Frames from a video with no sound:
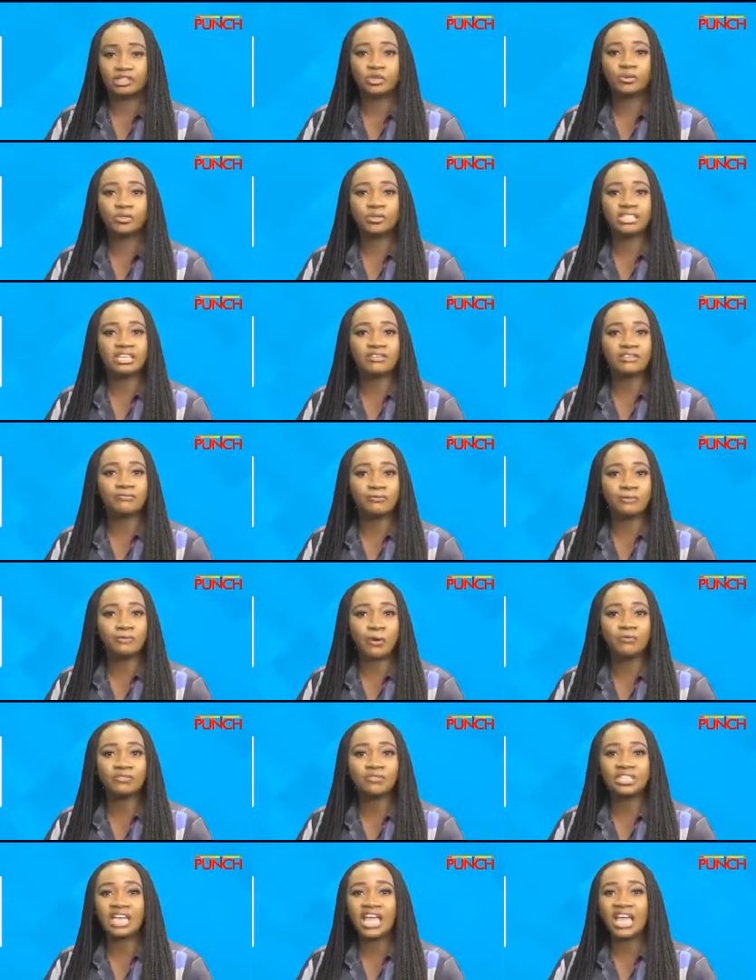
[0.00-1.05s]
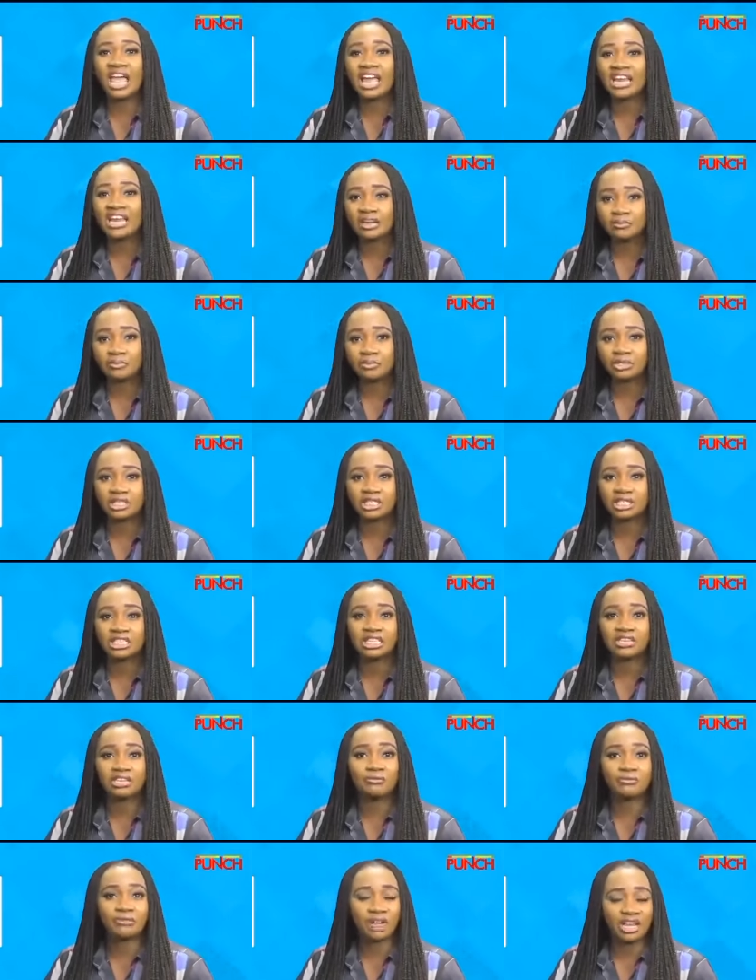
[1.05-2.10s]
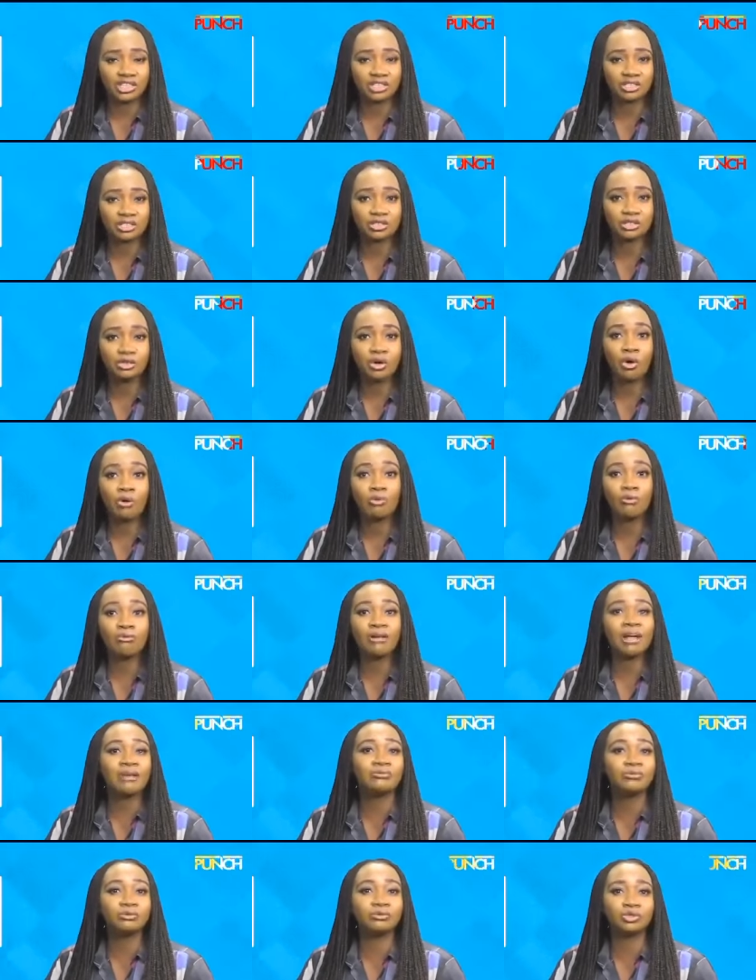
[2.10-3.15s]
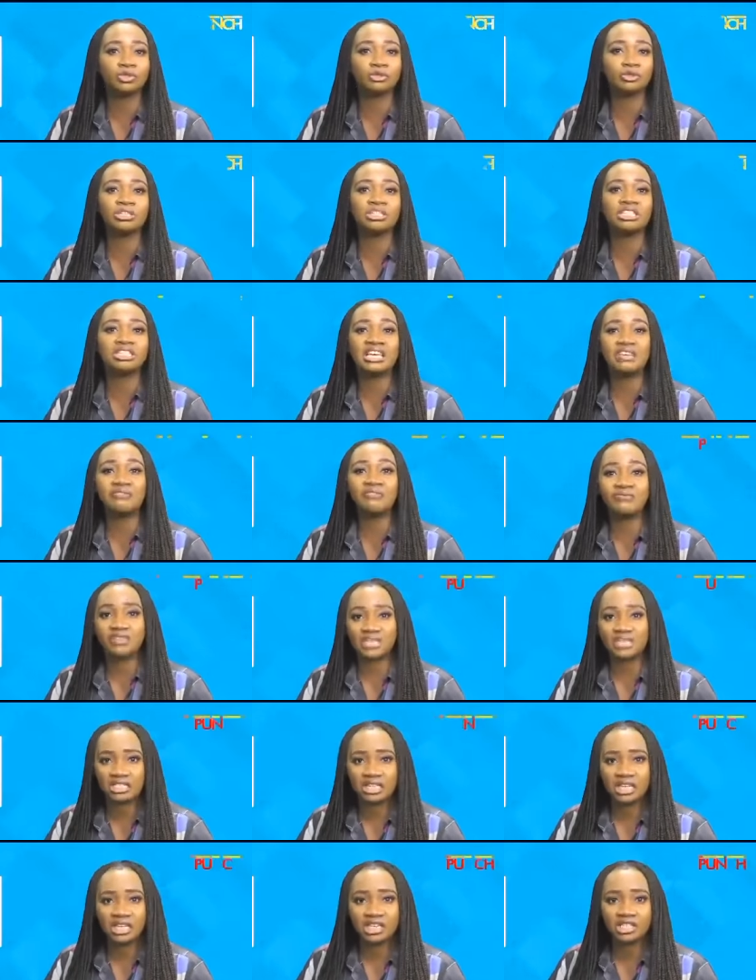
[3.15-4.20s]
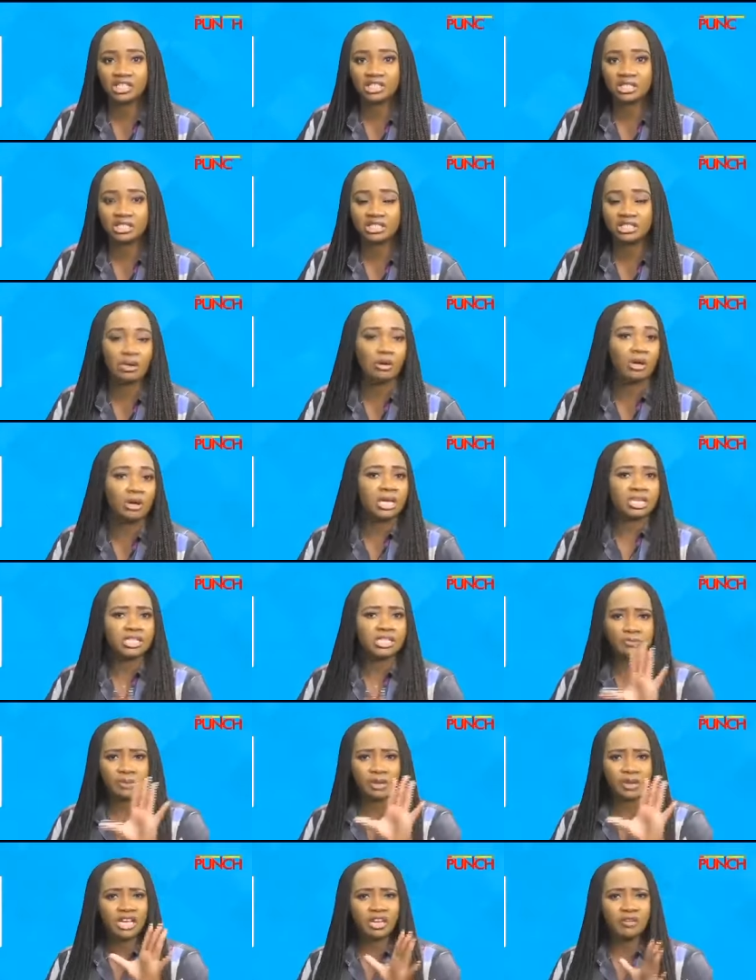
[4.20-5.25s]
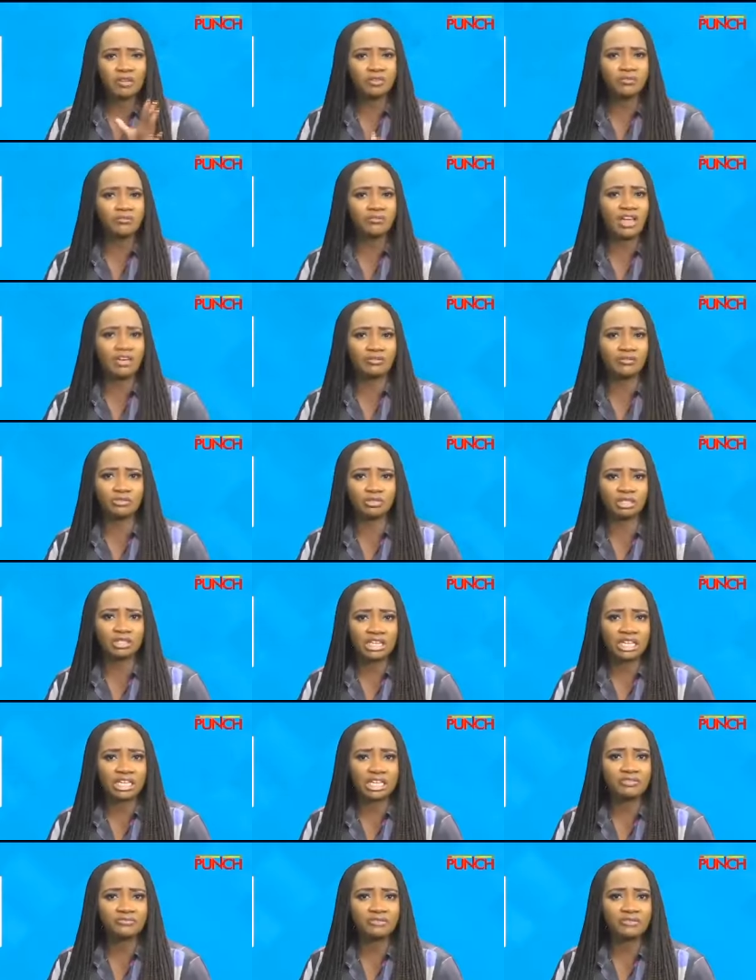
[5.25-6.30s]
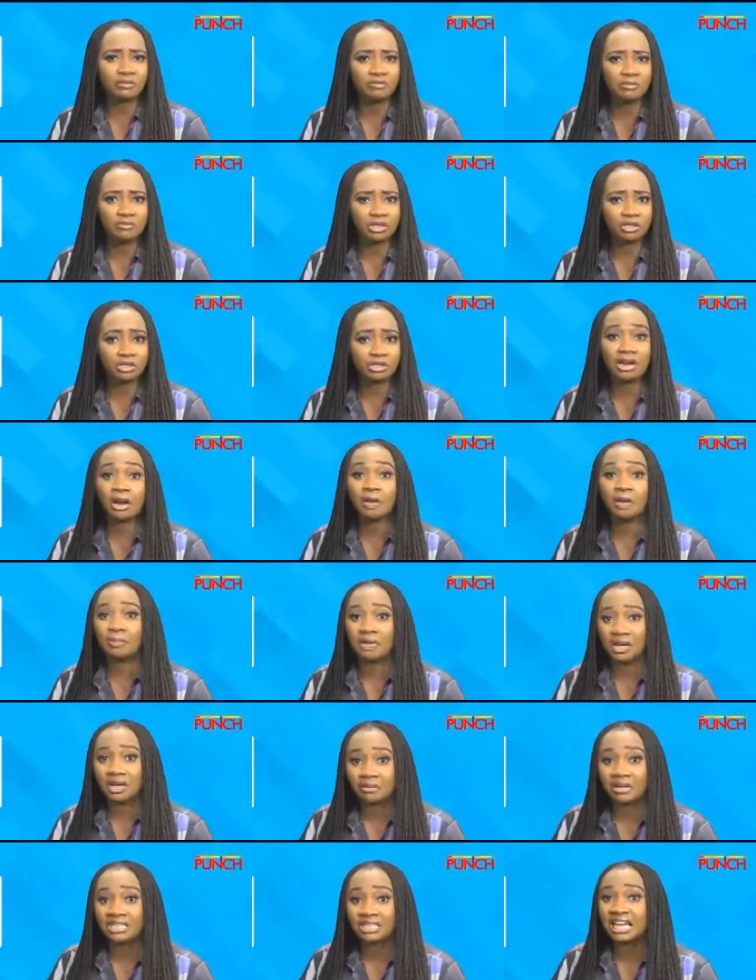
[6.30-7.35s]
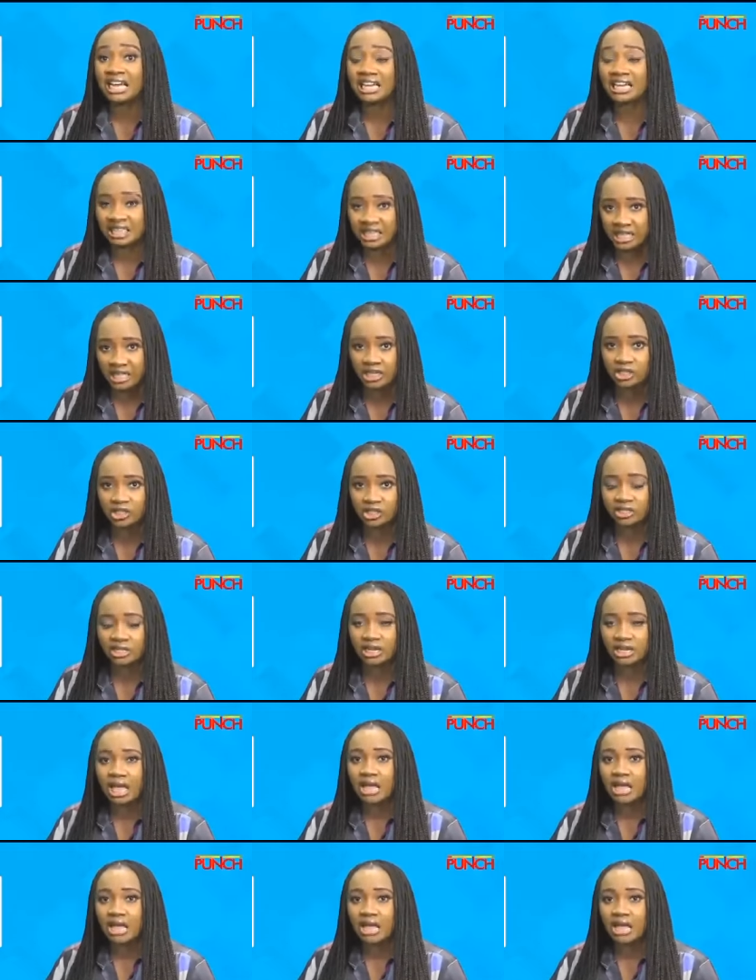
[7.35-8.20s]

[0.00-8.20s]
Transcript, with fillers: those involved in any breaches and infractions unraveled during the investigations. Now, speaking of the 585 million naira payment allegation,